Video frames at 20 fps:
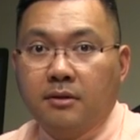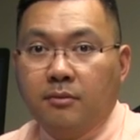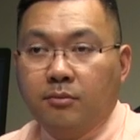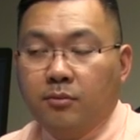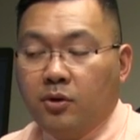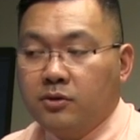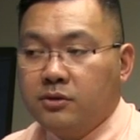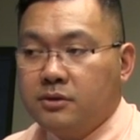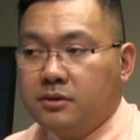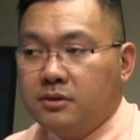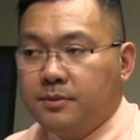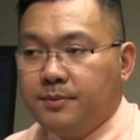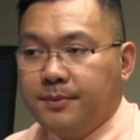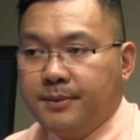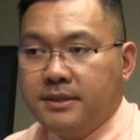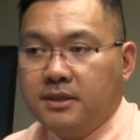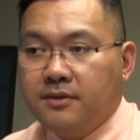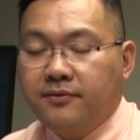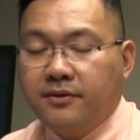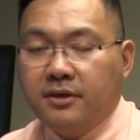Most
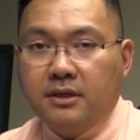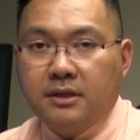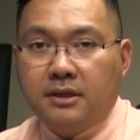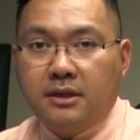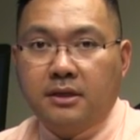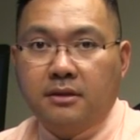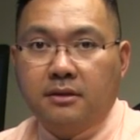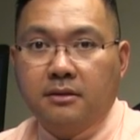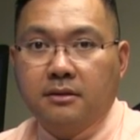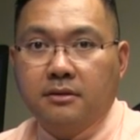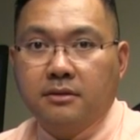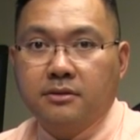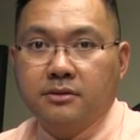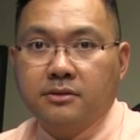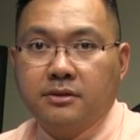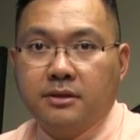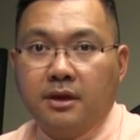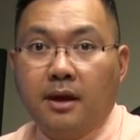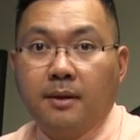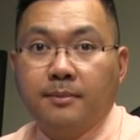specifically,
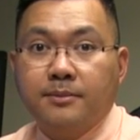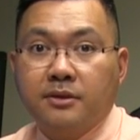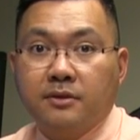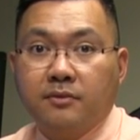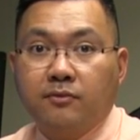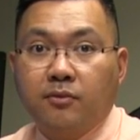there's the option